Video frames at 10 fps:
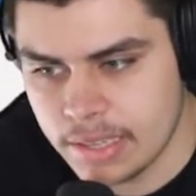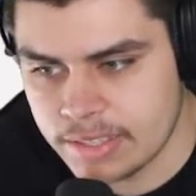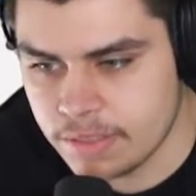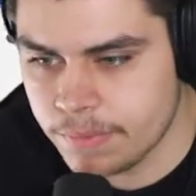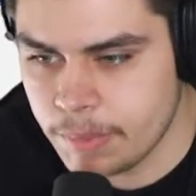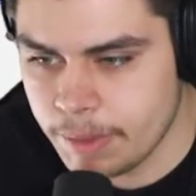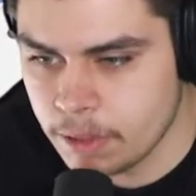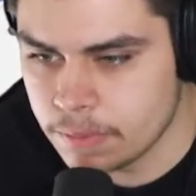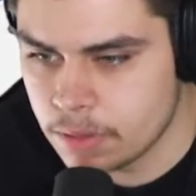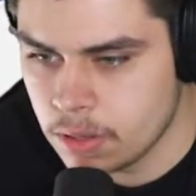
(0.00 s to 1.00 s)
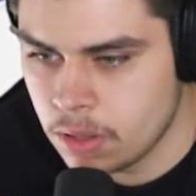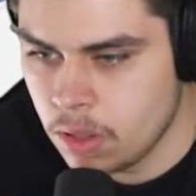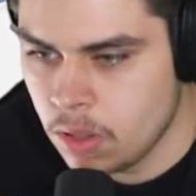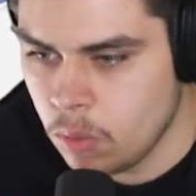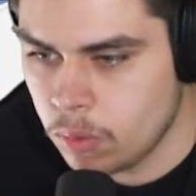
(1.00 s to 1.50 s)
That's a female.
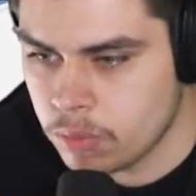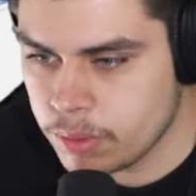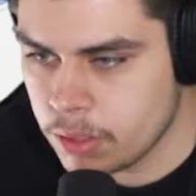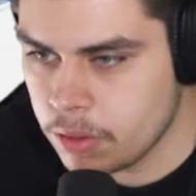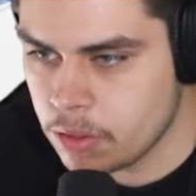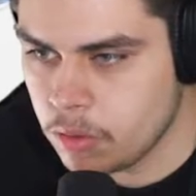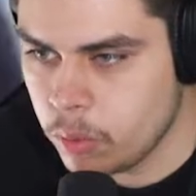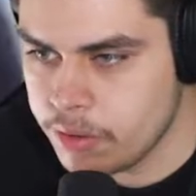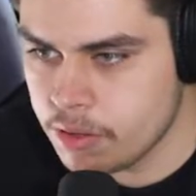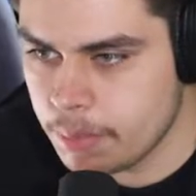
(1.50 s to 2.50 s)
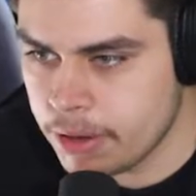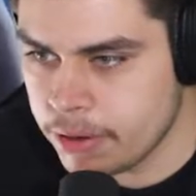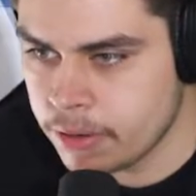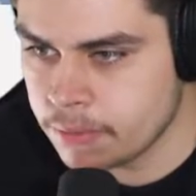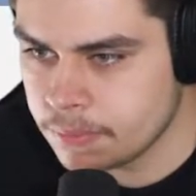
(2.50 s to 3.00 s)
What's with all this noise I'm
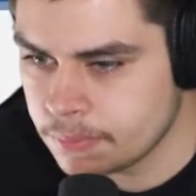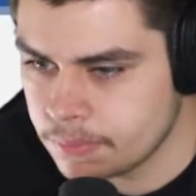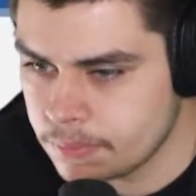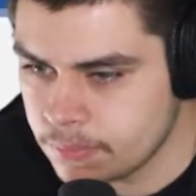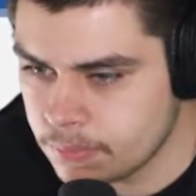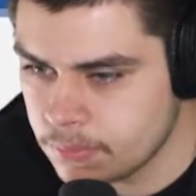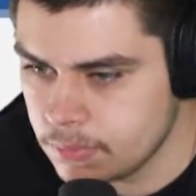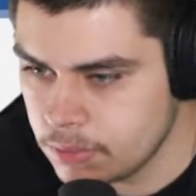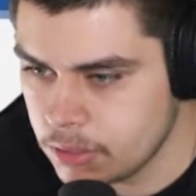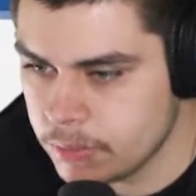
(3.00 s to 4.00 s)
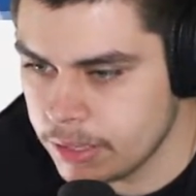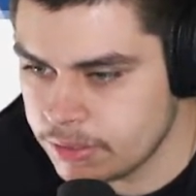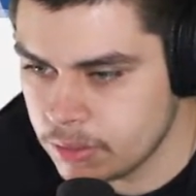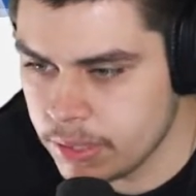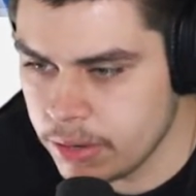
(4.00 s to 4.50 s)
hearing? The
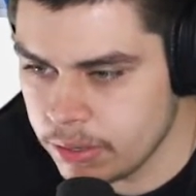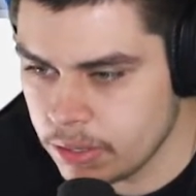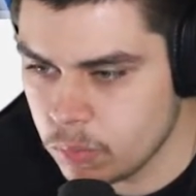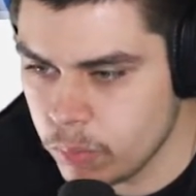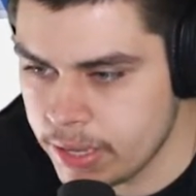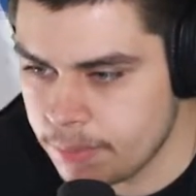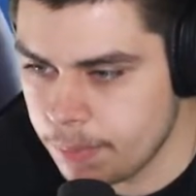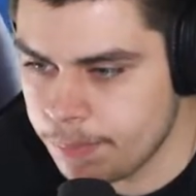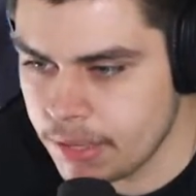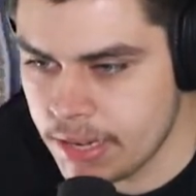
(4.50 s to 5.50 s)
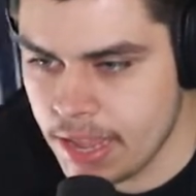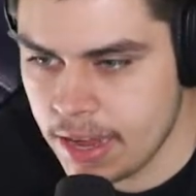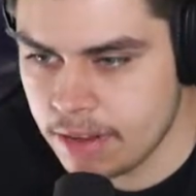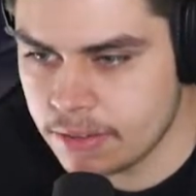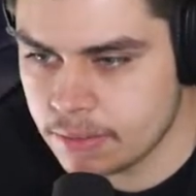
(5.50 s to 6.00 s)
crowd's so loud it could wake up the dead.